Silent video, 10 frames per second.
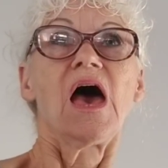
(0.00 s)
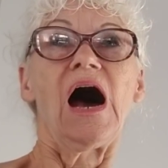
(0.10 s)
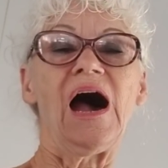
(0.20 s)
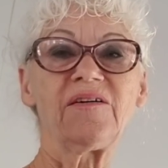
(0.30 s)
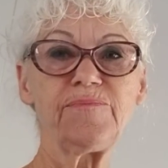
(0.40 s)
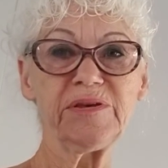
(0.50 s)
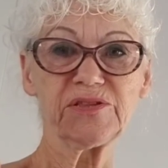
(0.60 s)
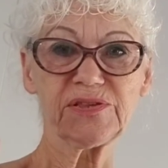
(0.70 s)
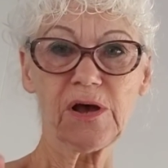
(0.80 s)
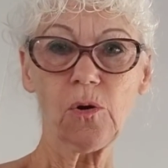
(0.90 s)
I've been
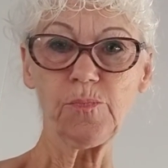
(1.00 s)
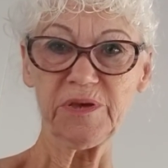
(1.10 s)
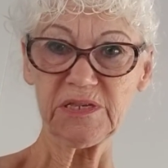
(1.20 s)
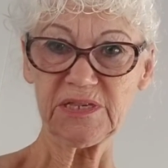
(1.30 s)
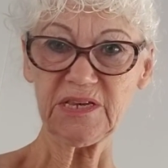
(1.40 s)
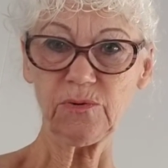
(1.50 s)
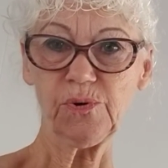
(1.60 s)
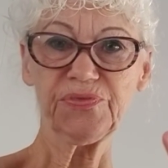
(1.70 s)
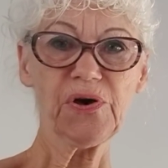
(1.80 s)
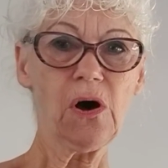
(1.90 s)
so busy
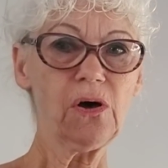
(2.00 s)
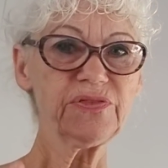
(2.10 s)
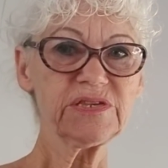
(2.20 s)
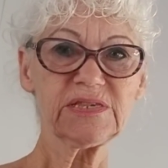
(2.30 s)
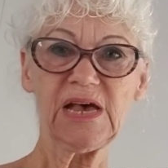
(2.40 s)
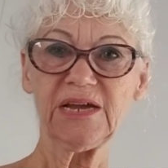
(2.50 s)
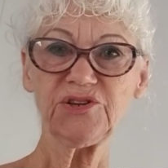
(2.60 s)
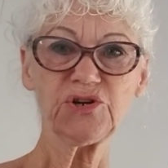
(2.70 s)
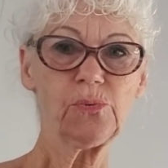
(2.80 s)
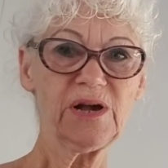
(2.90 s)
with all this
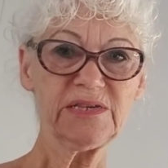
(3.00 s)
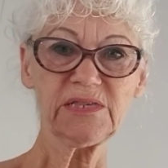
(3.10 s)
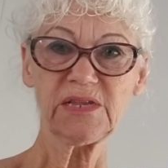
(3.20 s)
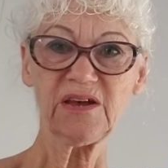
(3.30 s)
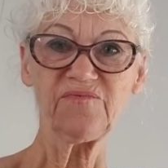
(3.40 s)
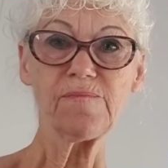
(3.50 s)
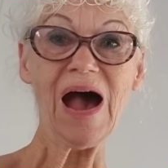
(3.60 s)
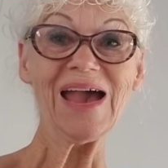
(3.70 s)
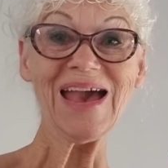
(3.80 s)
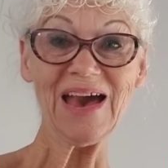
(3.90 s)
HOA stuff.
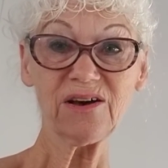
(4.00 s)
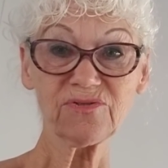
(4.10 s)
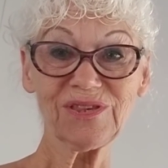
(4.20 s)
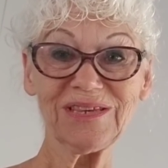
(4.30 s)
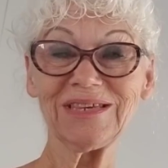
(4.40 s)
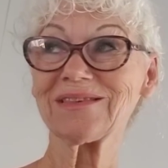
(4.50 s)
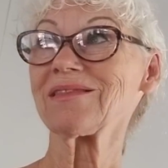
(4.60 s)
My house is